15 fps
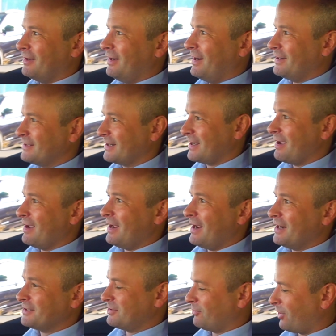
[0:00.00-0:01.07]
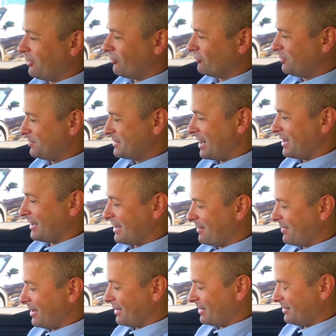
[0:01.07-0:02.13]
It's 100% a
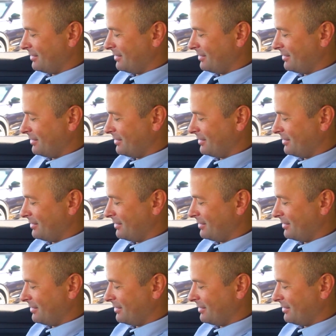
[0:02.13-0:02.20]
gimmick.